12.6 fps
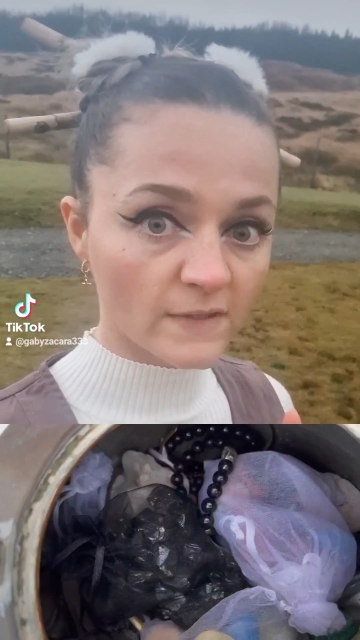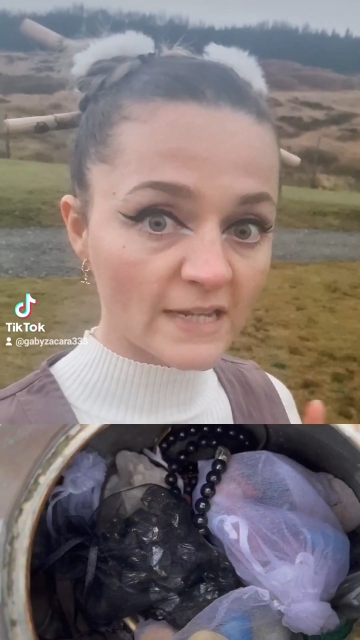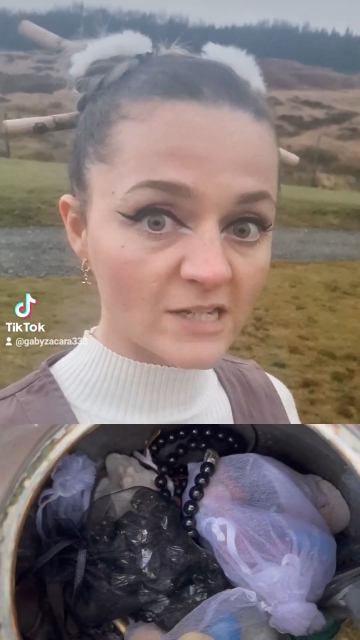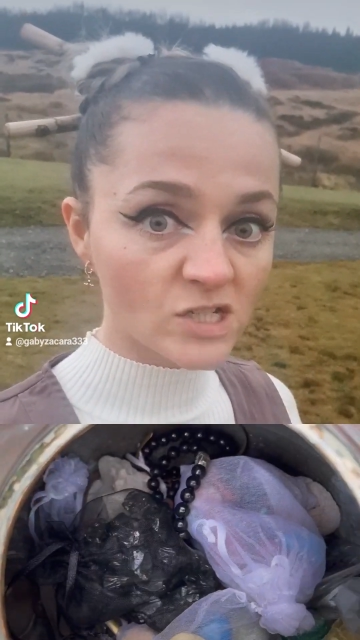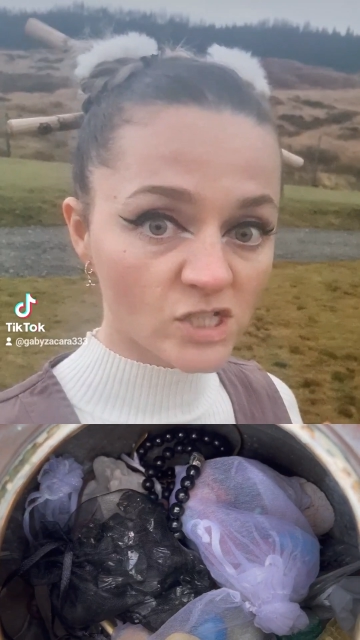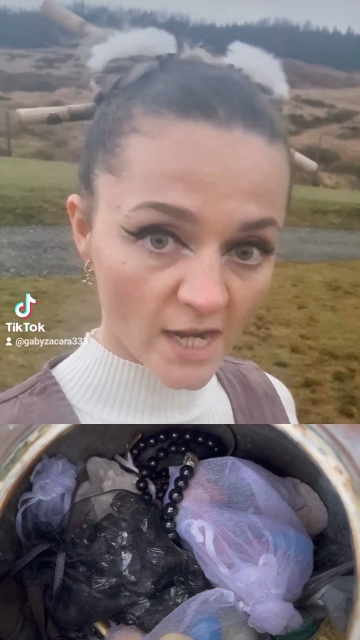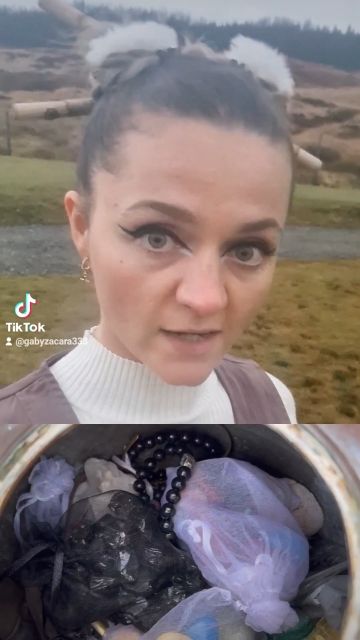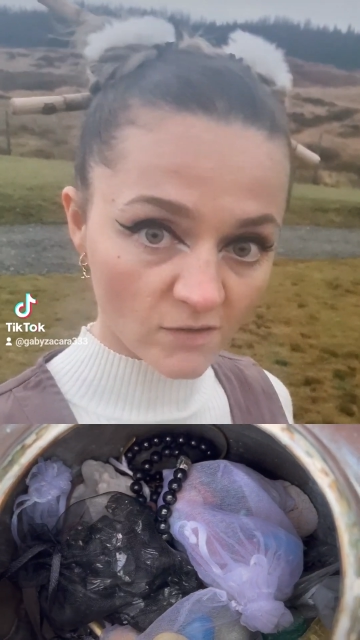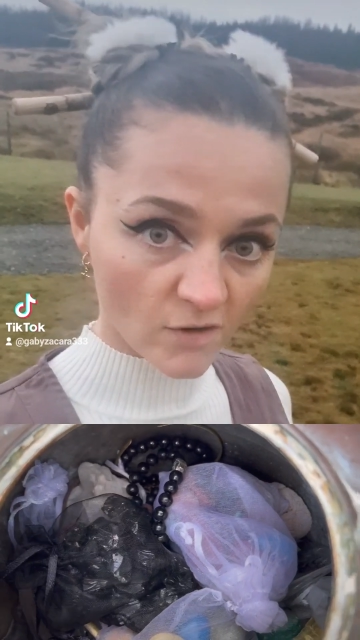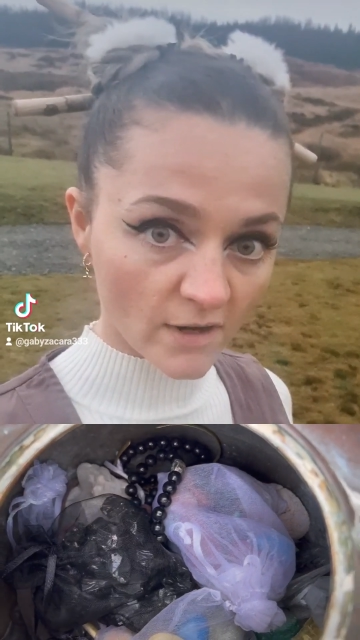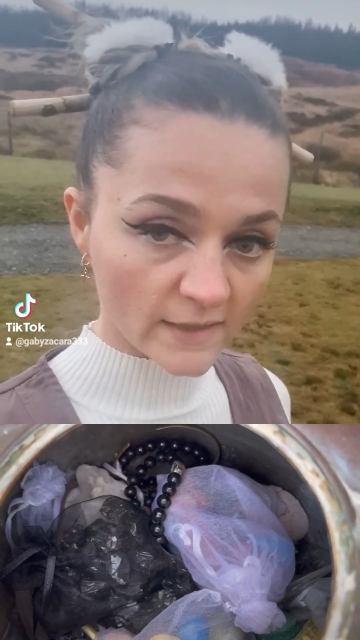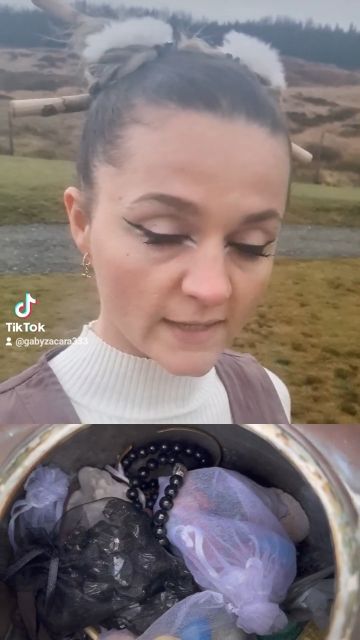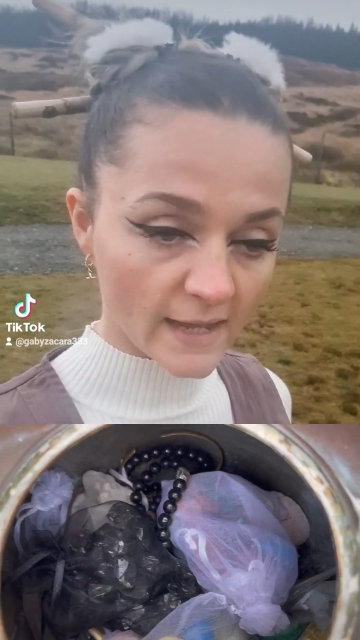each
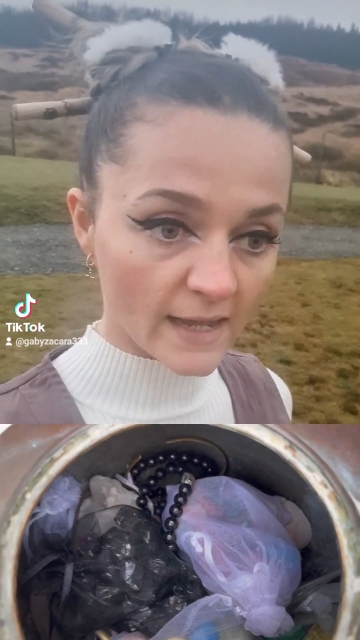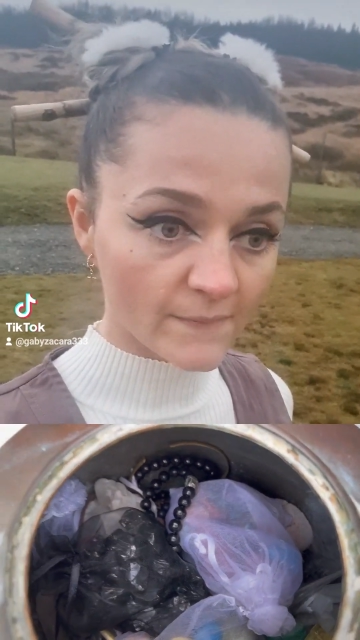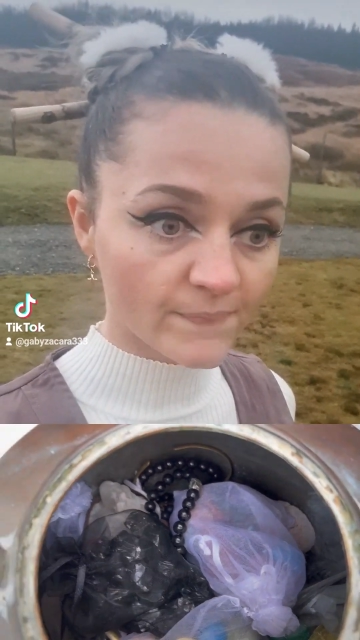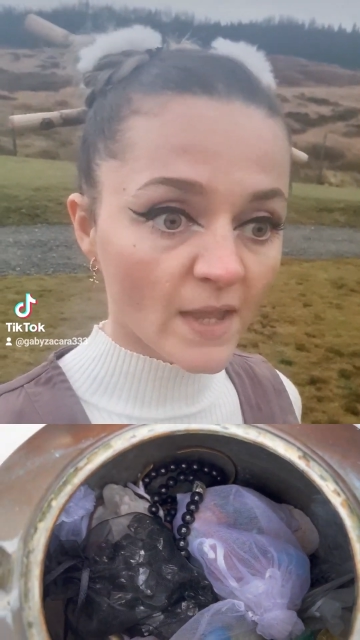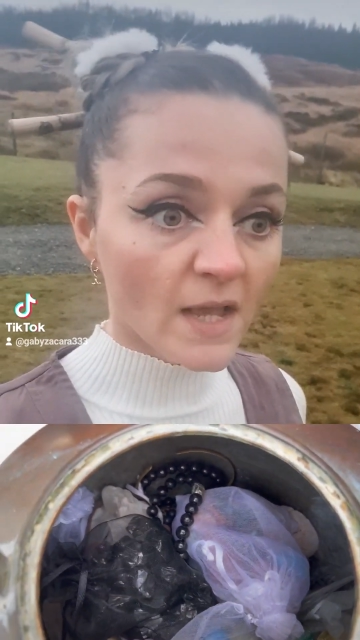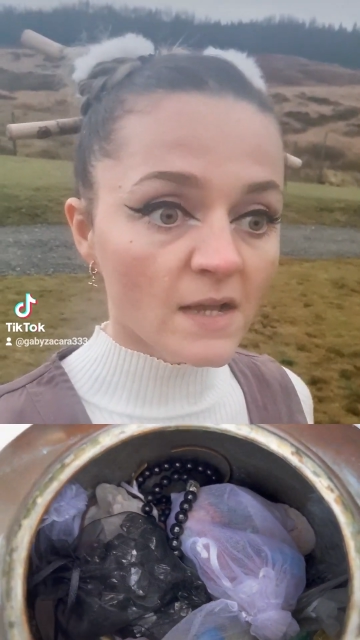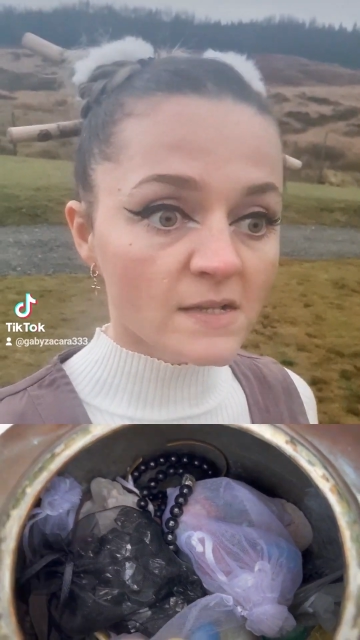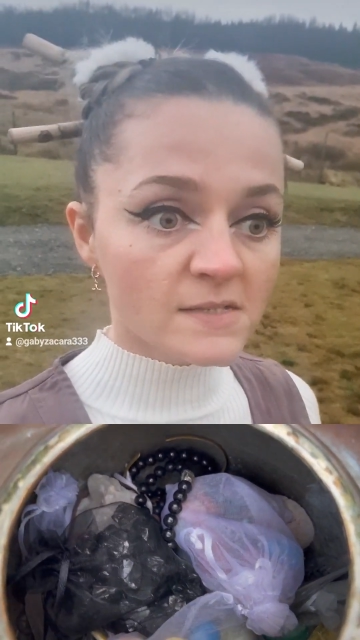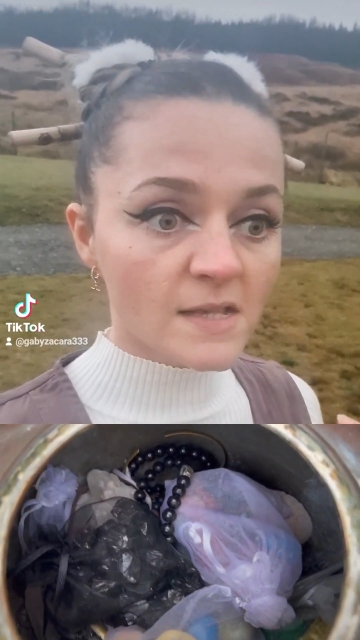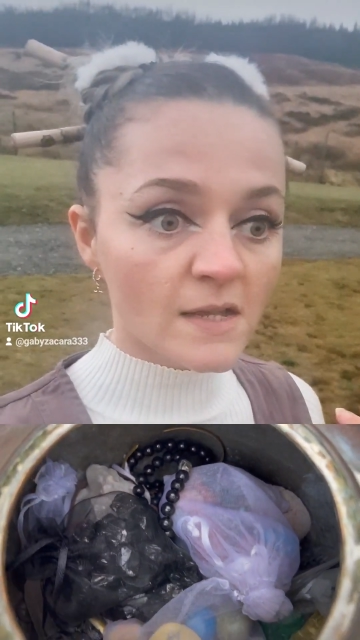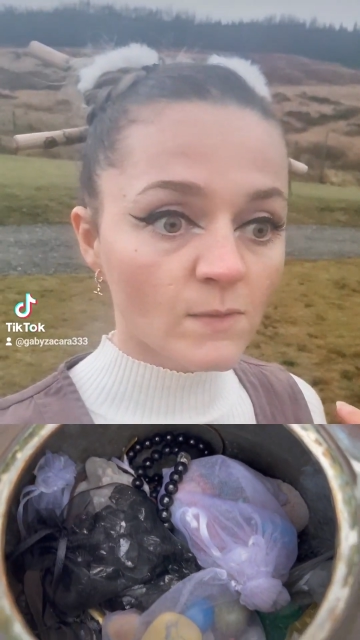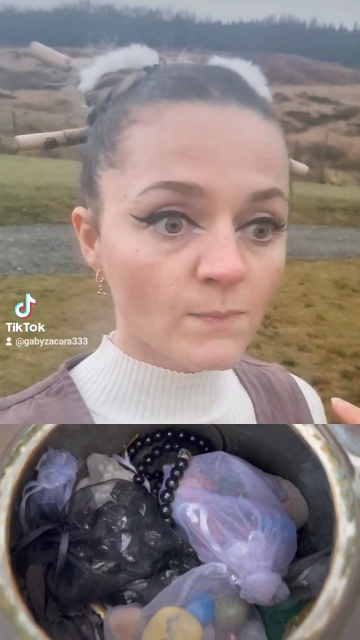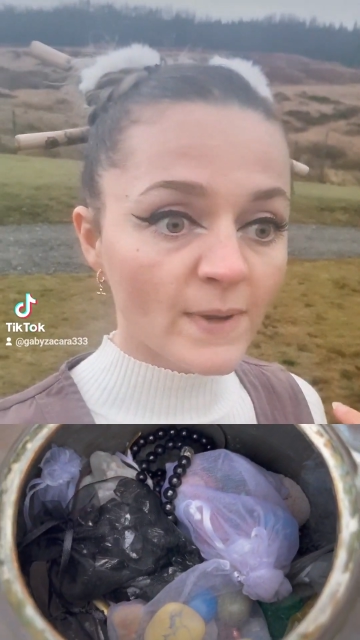chakra in there.
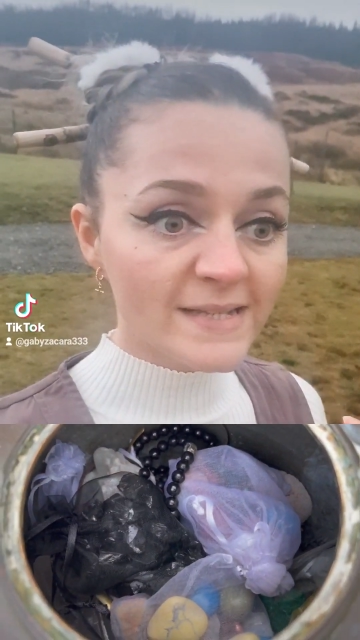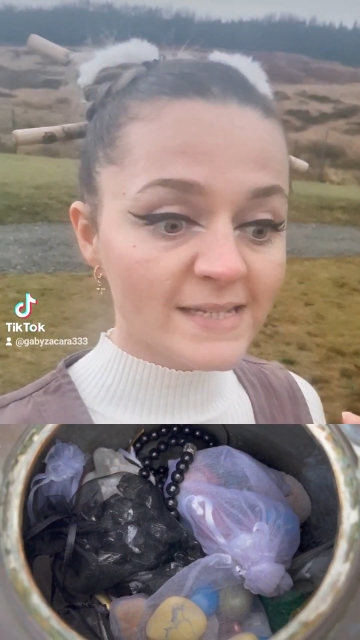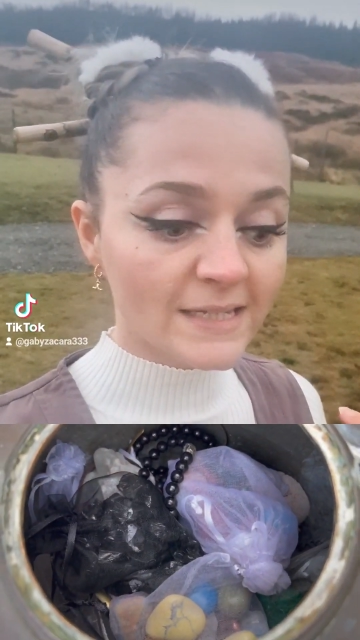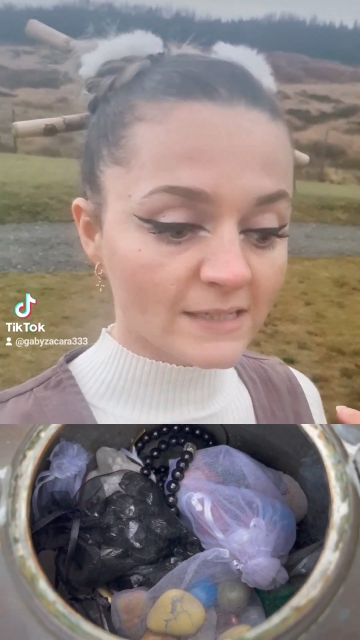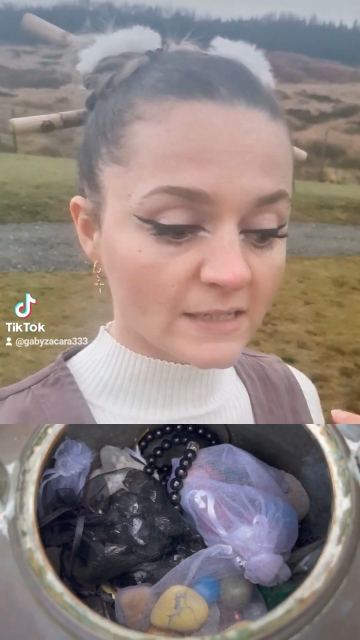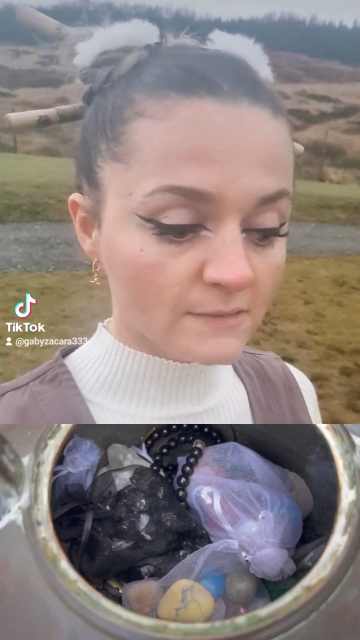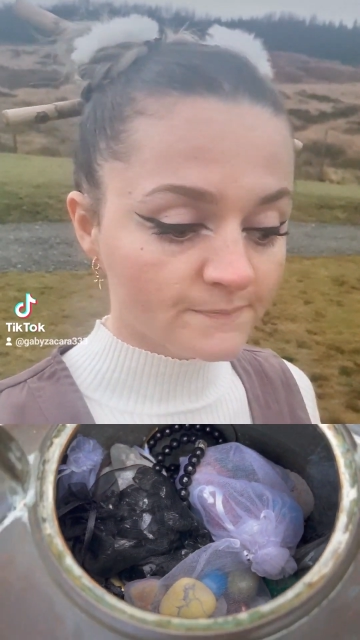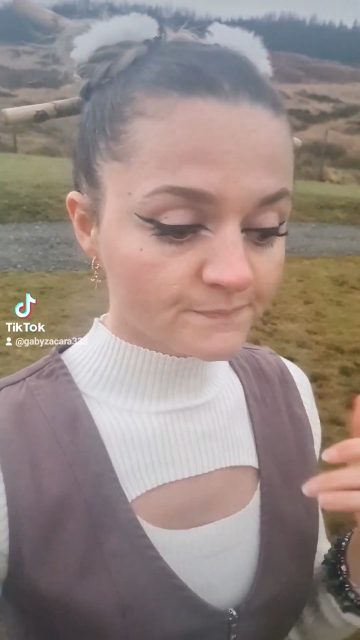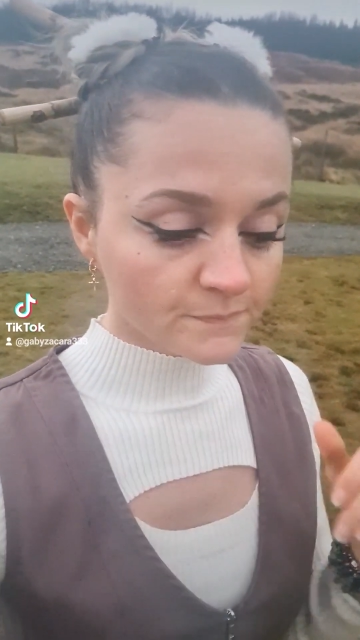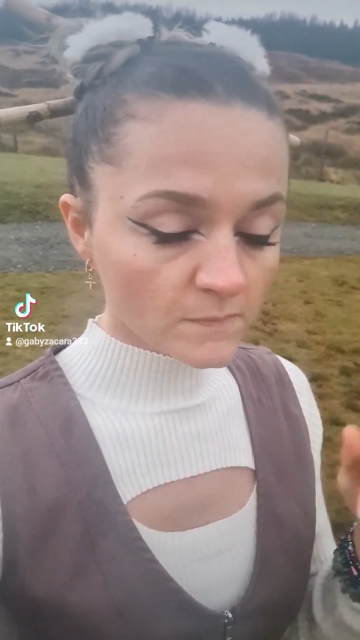So basically